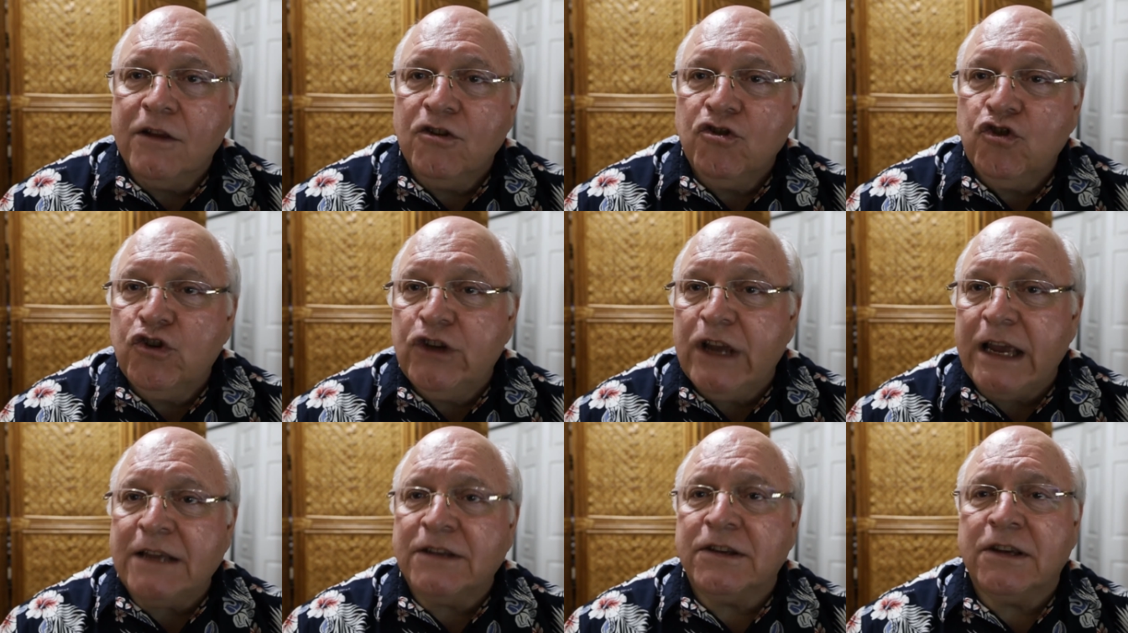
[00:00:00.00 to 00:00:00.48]

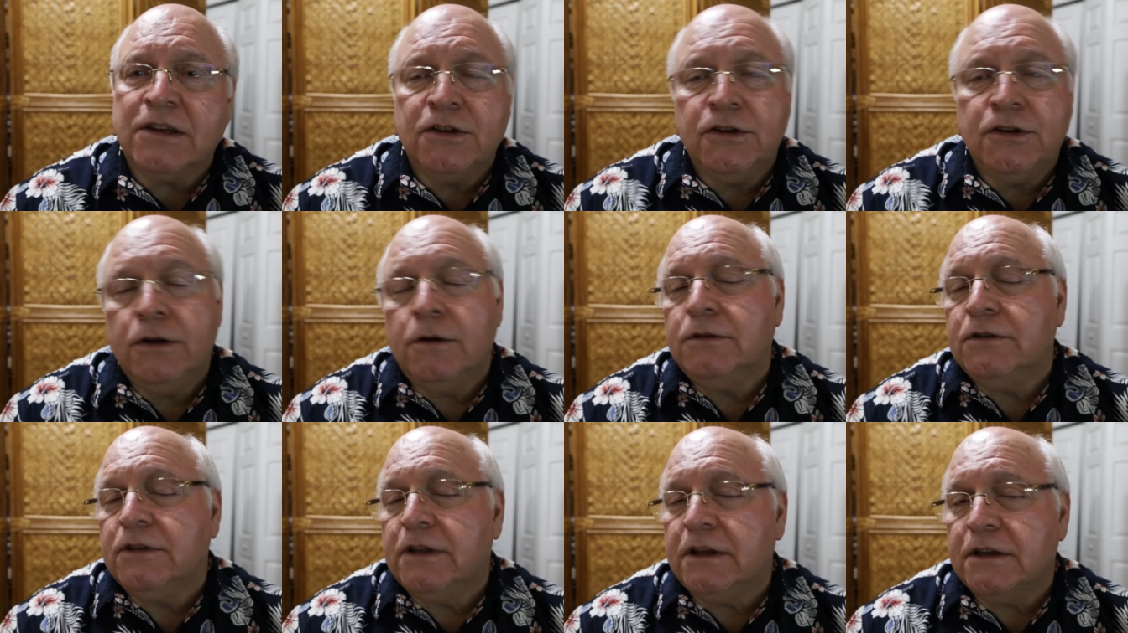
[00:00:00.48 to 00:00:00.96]
Jesus
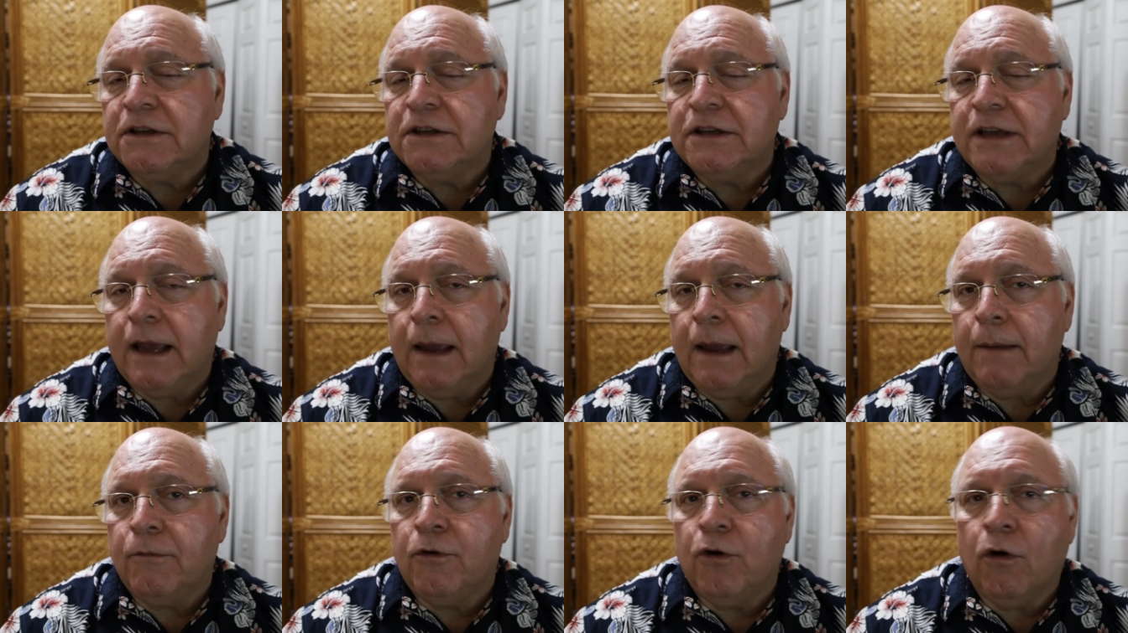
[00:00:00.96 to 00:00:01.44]
used this
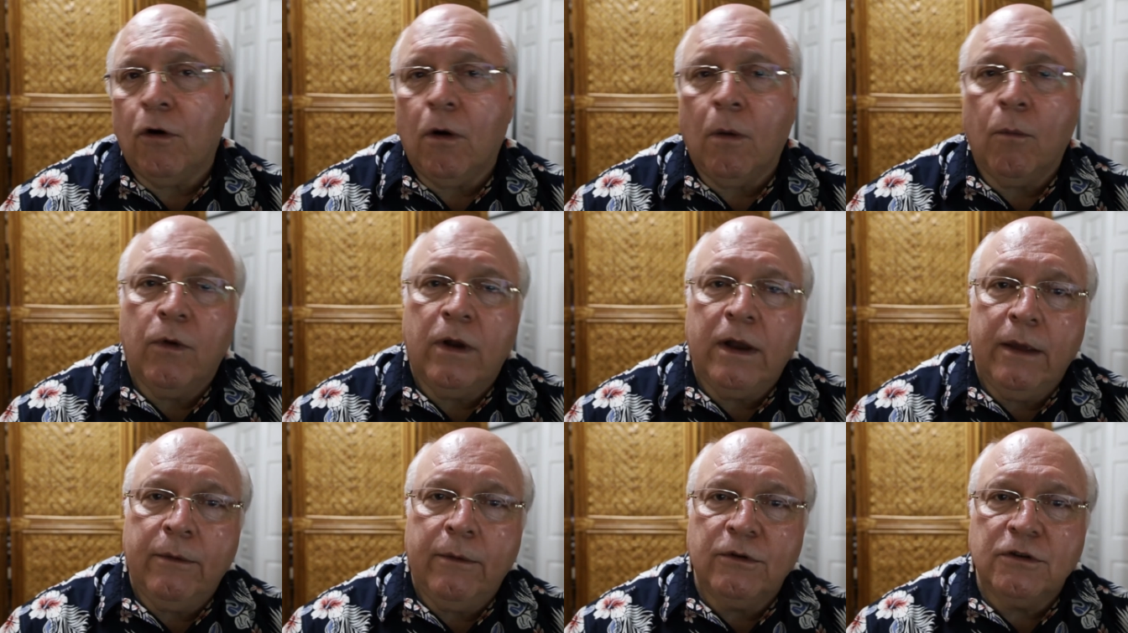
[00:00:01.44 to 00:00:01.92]
same term
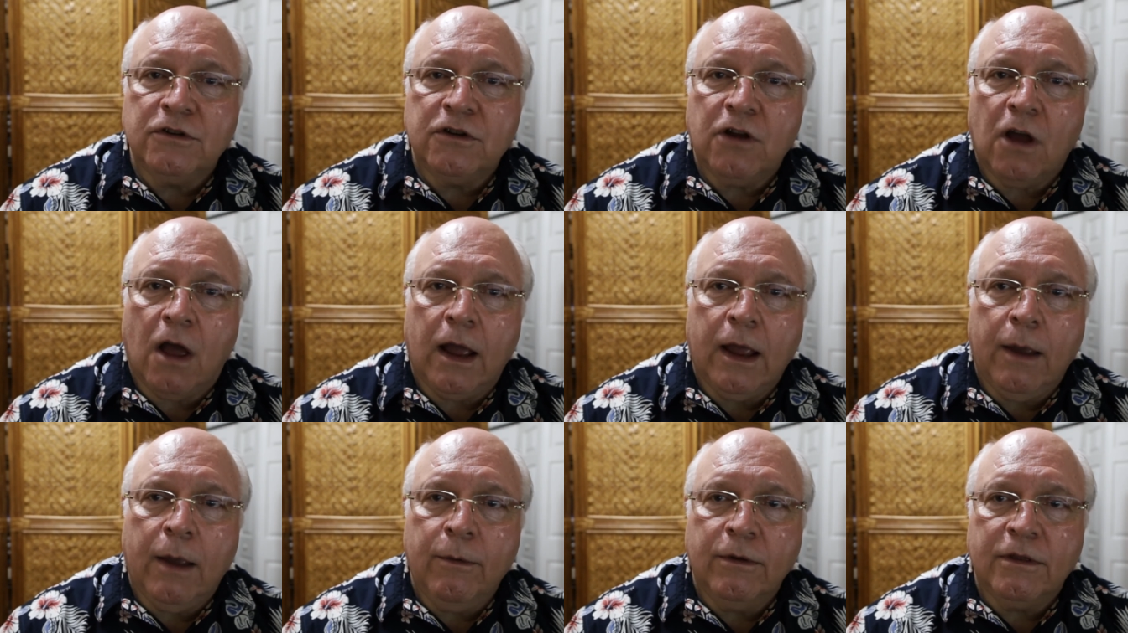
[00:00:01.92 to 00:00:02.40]
when he was
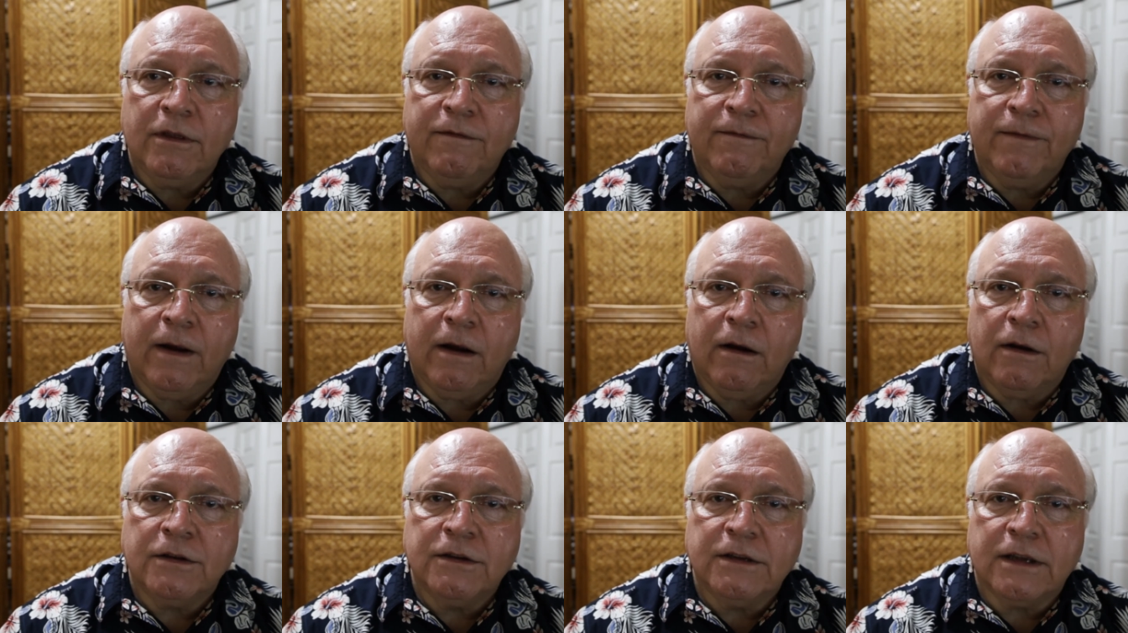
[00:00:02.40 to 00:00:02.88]
talking with the
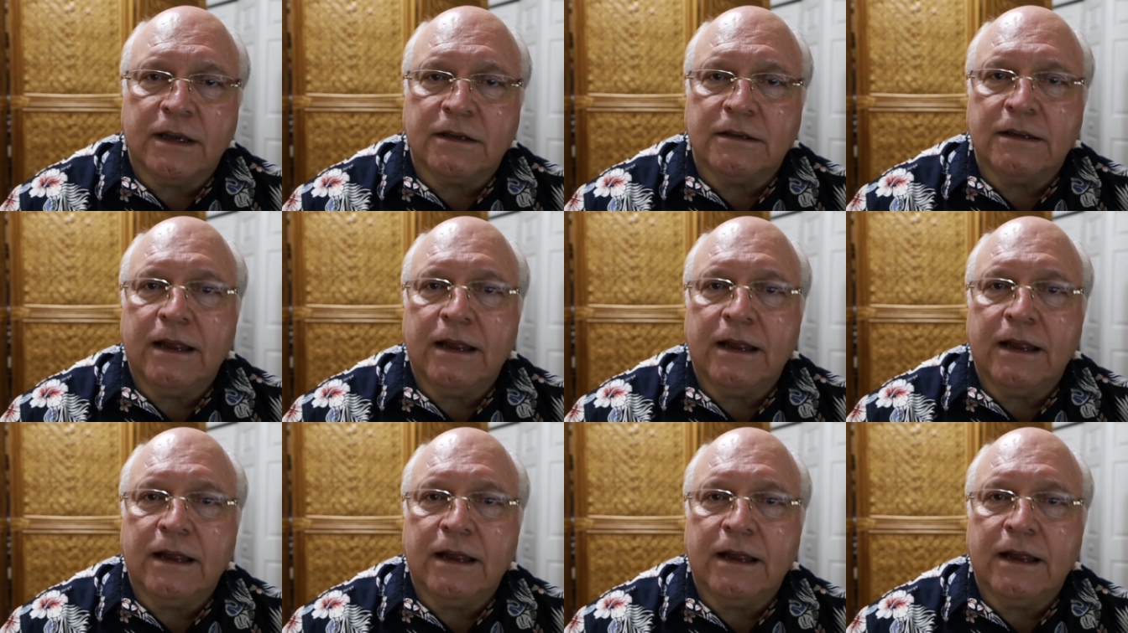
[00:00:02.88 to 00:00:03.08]
Pharisees.